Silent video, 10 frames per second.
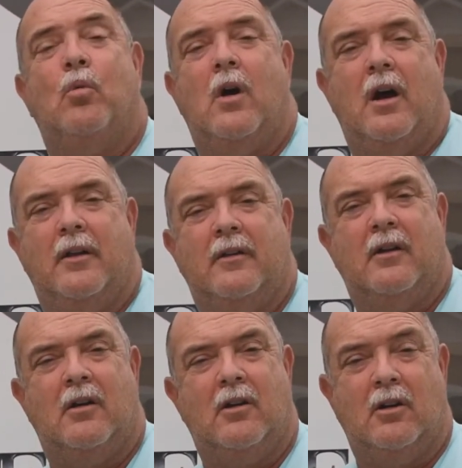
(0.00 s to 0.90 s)
1
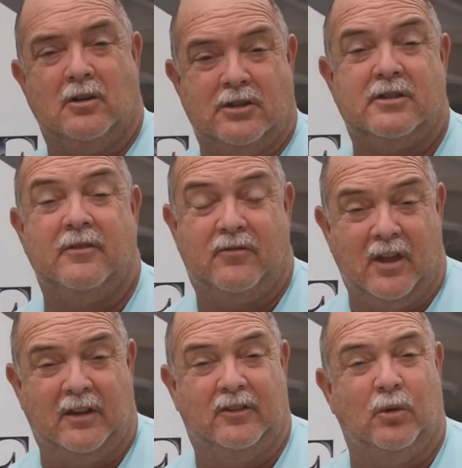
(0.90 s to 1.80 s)
on our list of
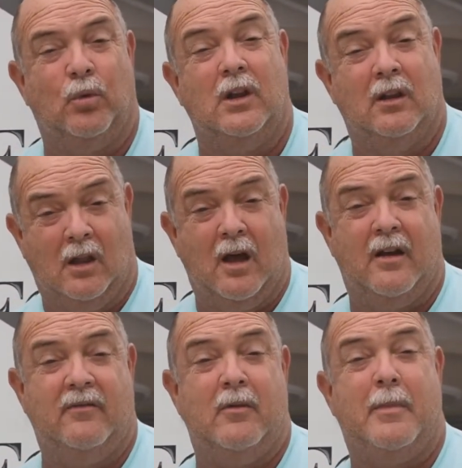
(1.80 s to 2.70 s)
things that we
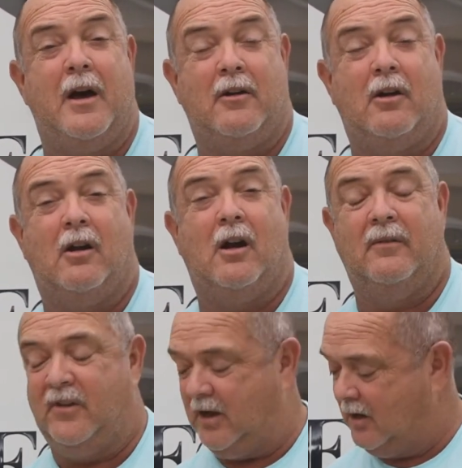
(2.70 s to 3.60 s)
love about our
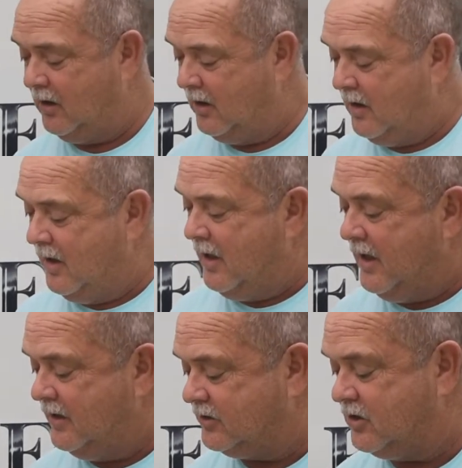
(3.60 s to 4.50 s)
RV
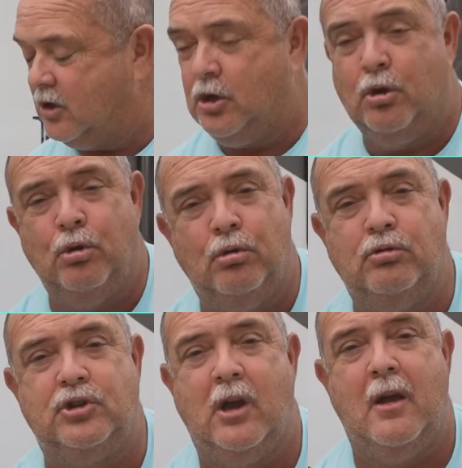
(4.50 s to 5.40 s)
is the
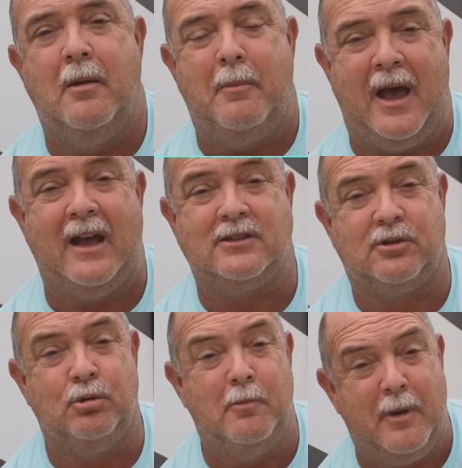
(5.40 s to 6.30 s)
huge
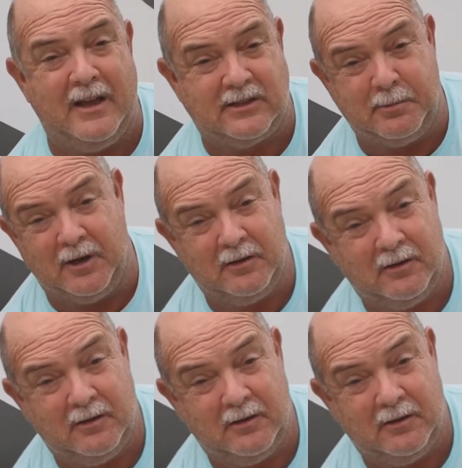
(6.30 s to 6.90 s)
pass-through basement